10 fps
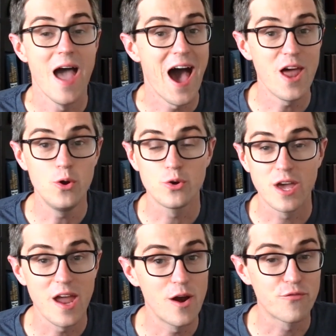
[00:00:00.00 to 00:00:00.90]
I don't
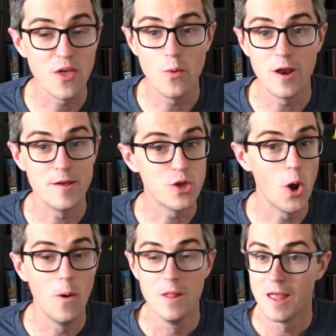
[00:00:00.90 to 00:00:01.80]
care if they would have, you
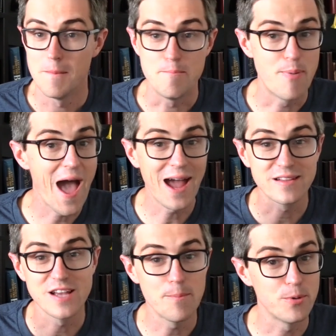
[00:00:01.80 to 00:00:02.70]
know,
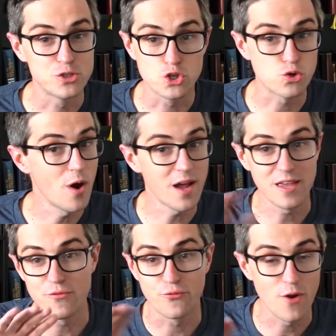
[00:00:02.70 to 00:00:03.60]
backed up a truck
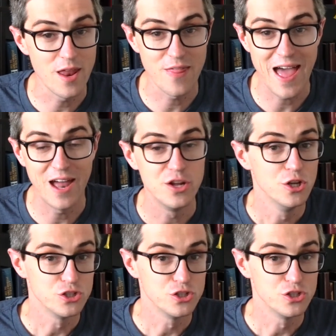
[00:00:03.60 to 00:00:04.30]
in front of that